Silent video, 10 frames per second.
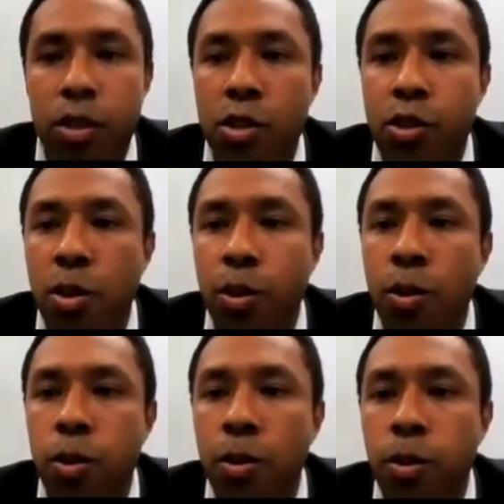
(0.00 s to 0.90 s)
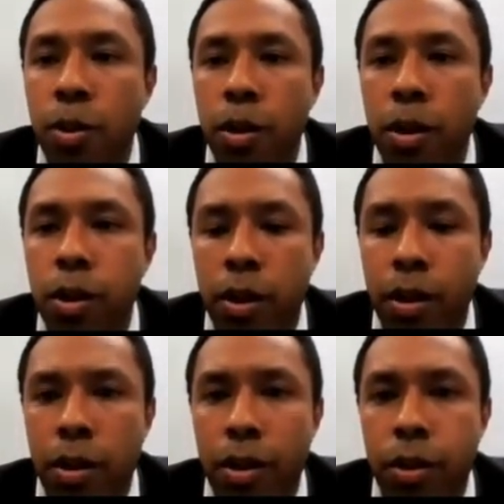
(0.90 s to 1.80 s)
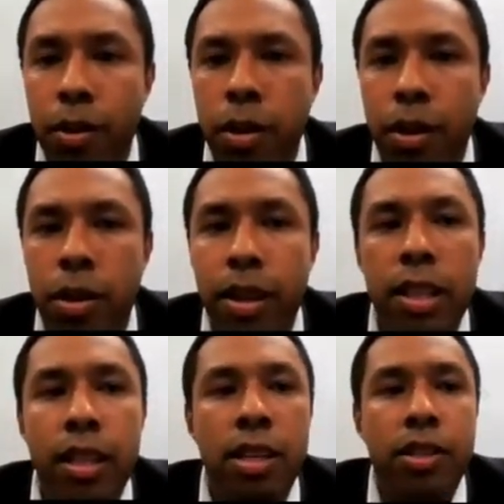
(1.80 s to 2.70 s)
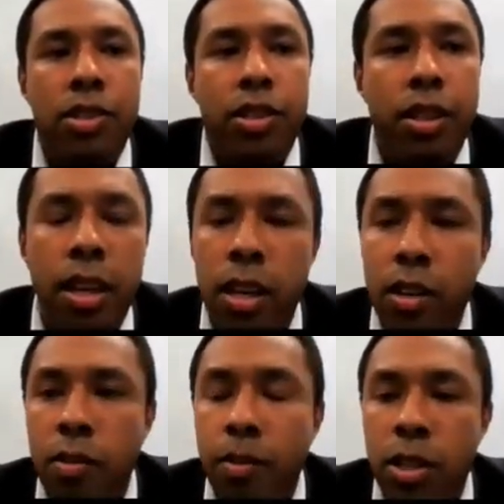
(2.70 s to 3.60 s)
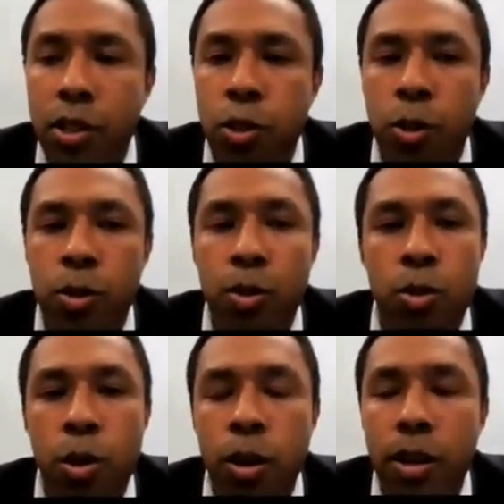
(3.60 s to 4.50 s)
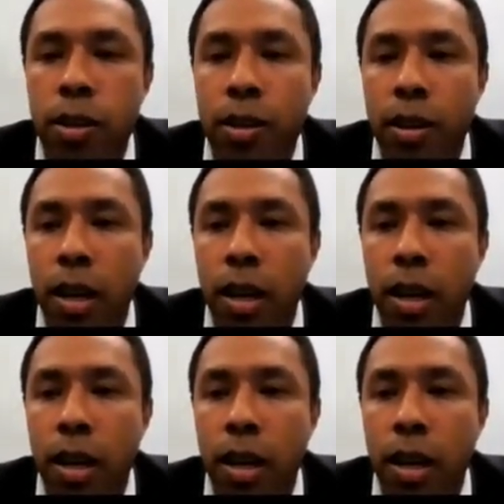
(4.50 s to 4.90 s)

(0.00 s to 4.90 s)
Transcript: So That is the end of my short talk